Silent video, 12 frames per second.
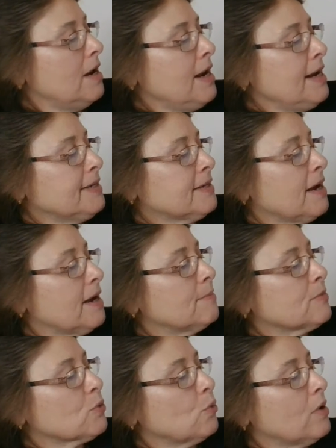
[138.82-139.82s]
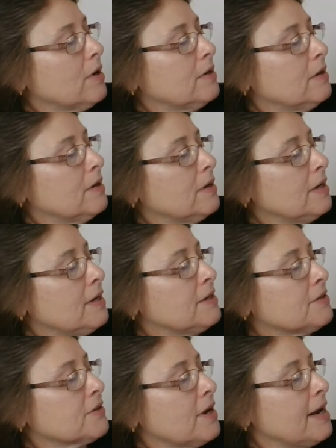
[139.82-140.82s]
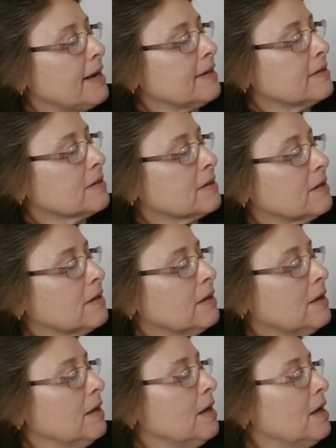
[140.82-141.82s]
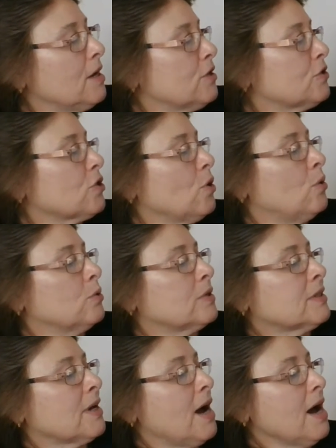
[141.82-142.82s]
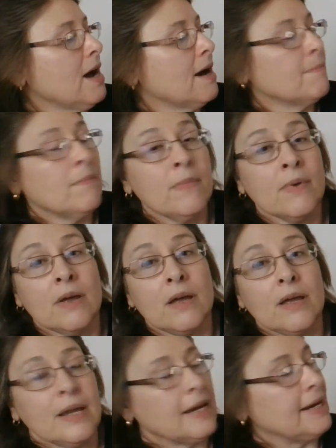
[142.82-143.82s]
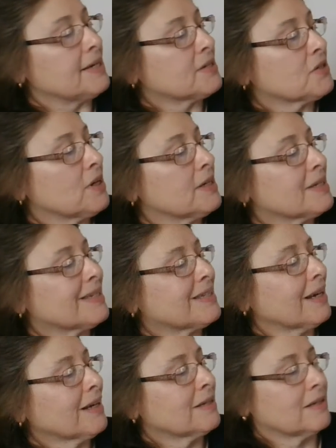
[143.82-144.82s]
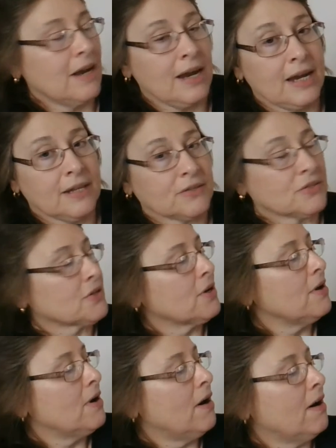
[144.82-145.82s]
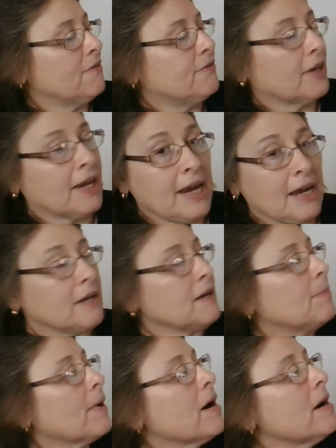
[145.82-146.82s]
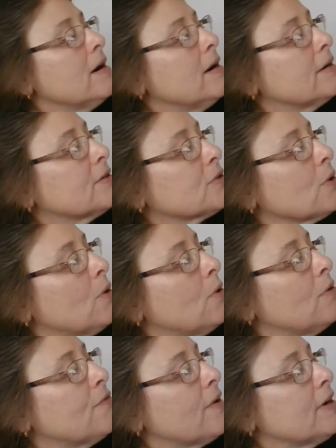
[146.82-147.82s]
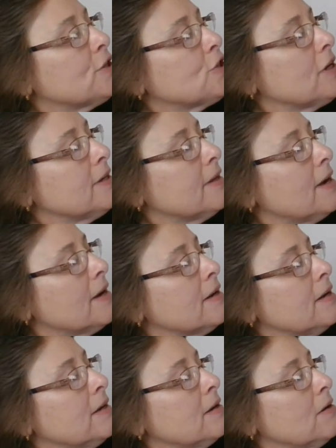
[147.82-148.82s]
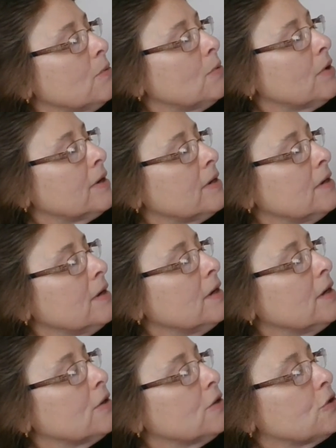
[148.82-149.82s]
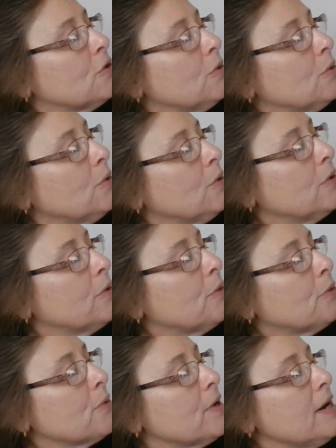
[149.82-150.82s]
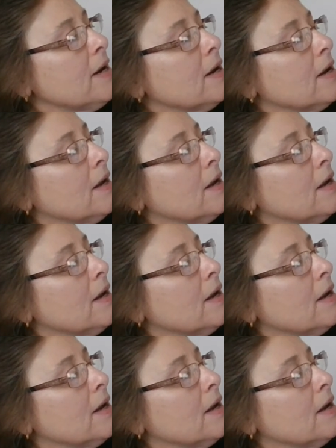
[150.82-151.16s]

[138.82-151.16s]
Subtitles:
8 times 1 is 8. So Tom eats 6/8 of the candy bar. So if I shade that in, 1, 2, 3,